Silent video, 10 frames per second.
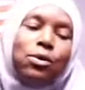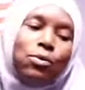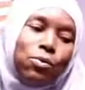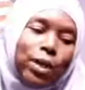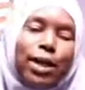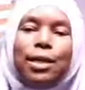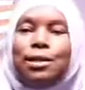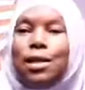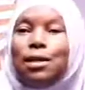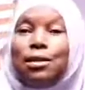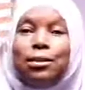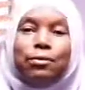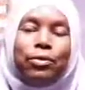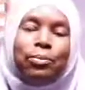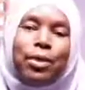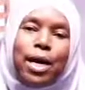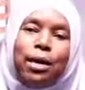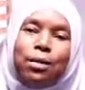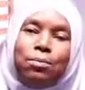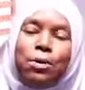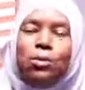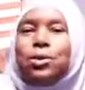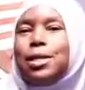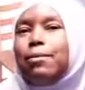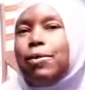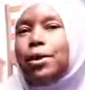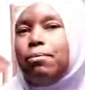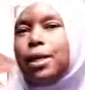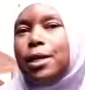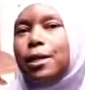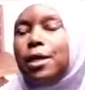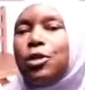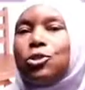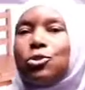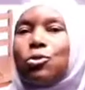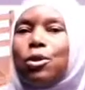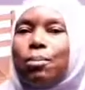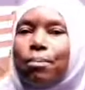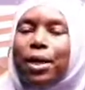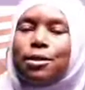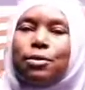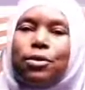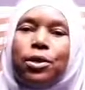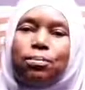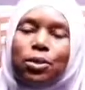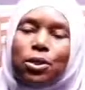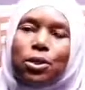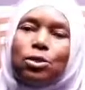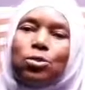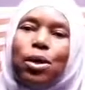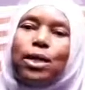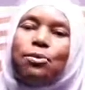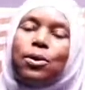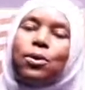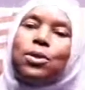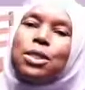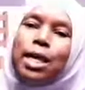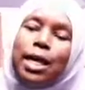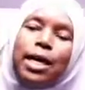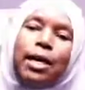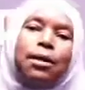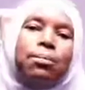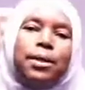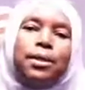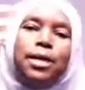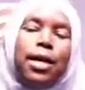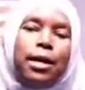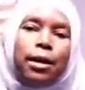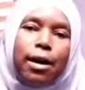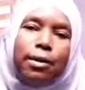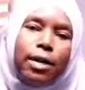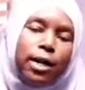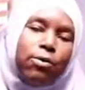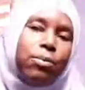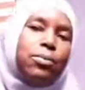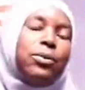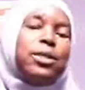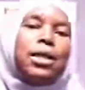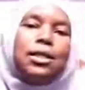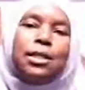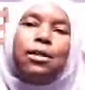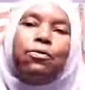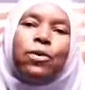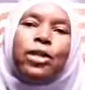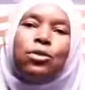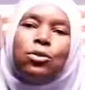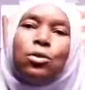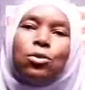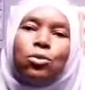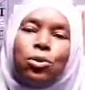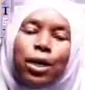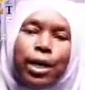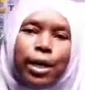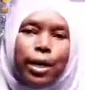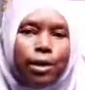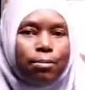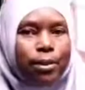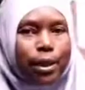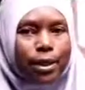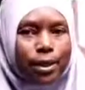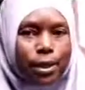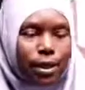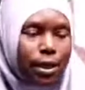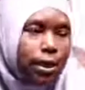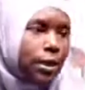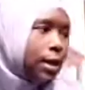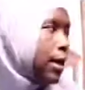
We can't carry them from the hands because there are very many. So bags are very important to us because they help us carry our books safely to school and back at